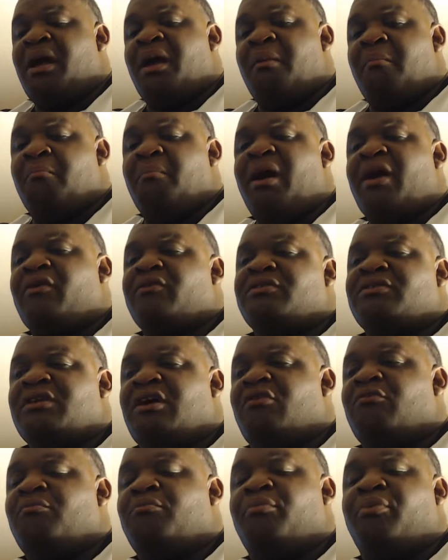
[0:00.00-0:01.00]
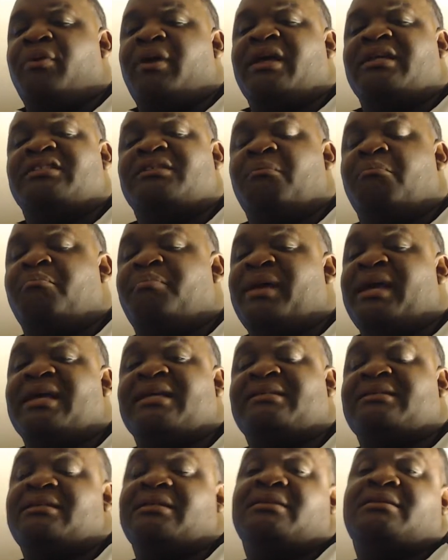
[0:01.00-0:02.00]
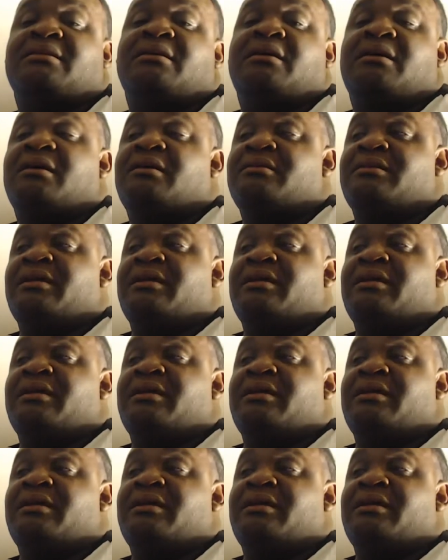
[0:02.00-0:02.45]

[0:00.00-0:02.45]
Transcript: Microsoft brings the business, the